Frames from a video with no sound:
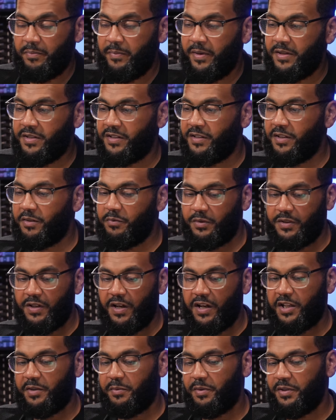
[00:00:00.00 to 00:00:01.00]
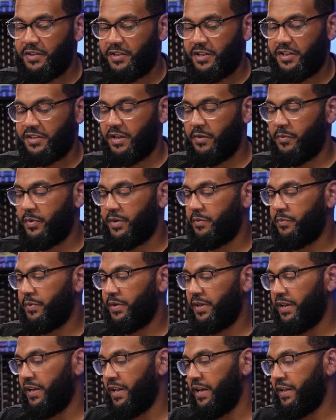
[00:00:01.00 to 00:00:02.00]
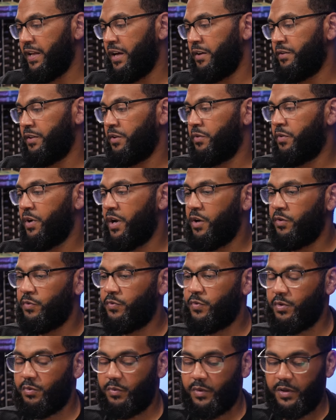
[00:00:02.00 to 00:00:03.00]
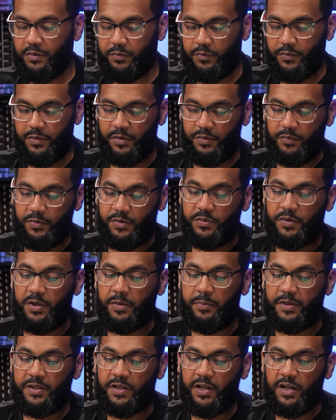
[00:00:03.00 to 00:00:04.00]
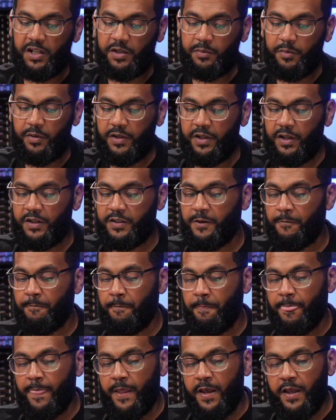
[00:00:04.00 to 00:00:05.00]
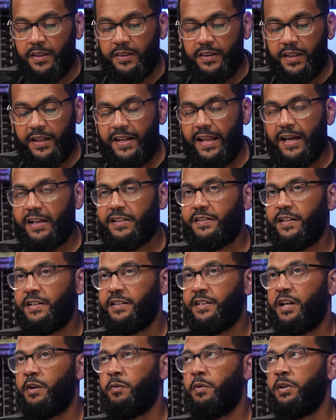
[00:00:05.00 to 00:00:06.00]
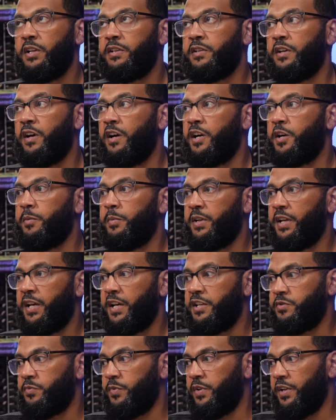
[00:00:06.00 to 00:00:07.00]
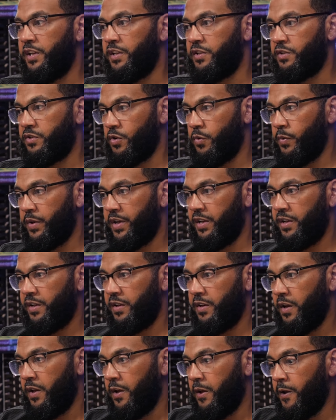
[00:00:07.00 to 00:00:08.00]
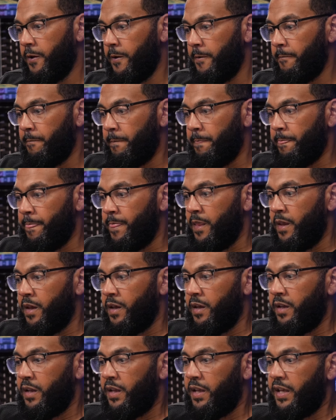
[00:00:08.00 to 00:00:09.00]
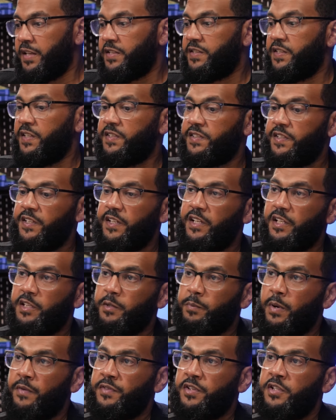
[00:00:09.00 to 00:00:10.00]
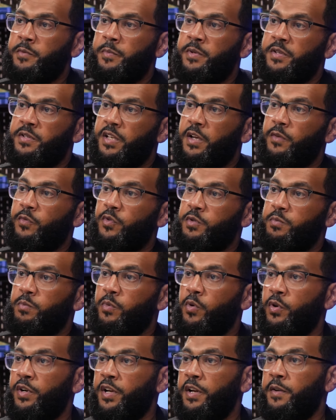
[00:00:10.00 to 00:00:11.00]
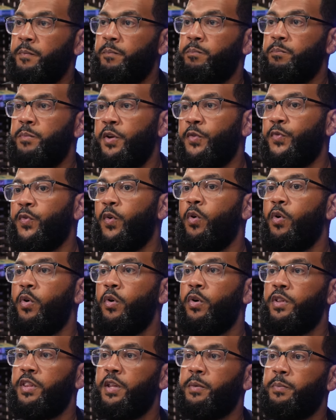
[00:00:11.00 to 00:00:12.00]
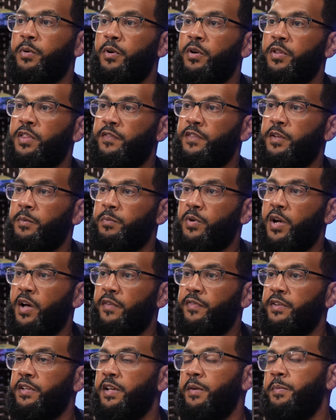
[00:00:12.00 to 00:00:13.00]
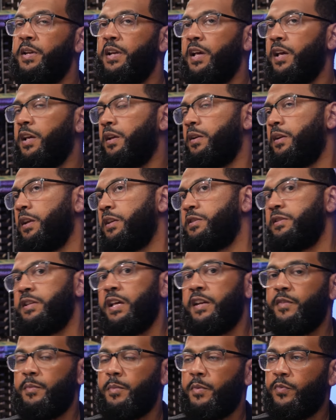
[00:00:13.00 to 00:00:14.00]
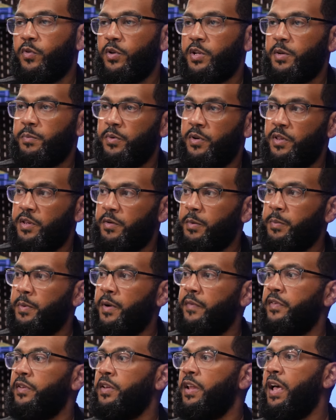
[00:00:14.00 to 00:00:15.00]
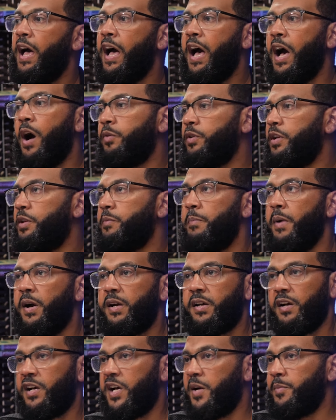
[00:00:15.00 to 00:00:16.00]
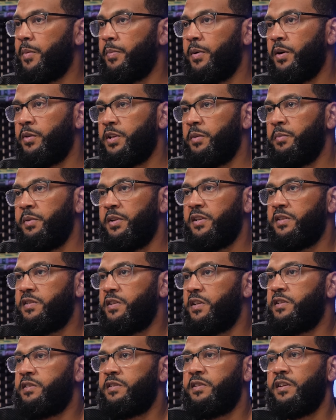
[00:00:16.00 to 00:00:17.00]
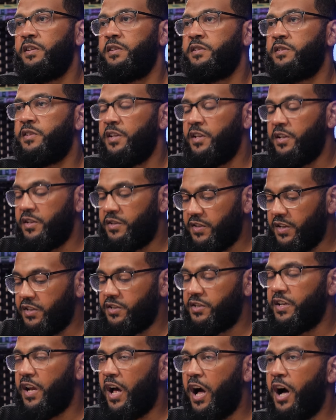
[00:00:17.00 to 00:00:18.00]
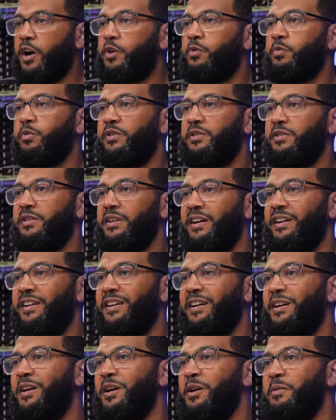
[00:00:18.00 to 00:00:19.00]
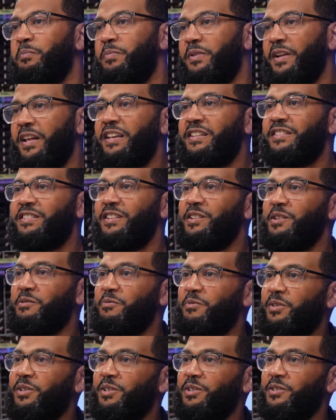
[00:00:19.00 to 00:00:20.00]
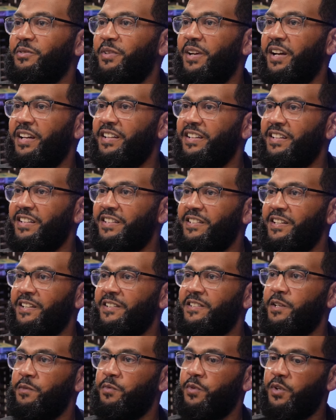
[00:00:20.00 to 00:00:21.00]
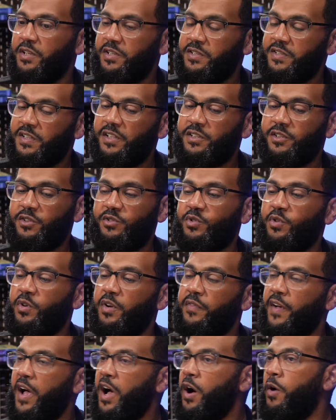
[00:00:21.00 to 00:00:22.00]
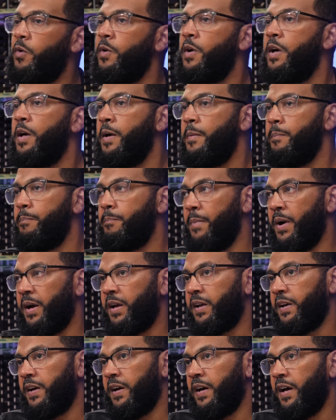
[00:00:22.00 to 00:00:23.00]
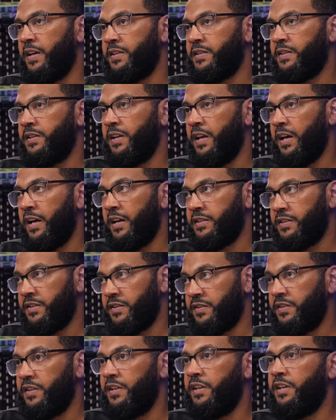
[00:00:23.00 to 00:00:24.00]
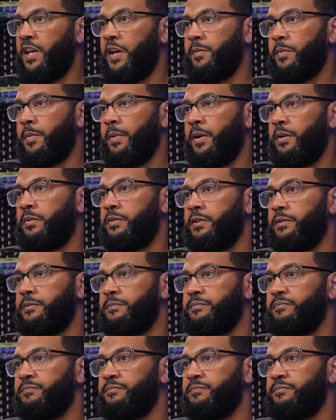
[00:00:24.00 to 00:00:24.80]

amazing that we're talking about this because I want to really lay down the ground for what it was going to be talking about next. The next thing that I want to talk about, I guess really so we can, is the city that the Prophet himself was born in. Before the birth of the Prophet, I mean, let's not even before the birth of the Prophet. How did Mecca come about? I mean, it's such an awkward place in the world, right, in a sense. If you could just tell us a story of how Mecca as a city came about.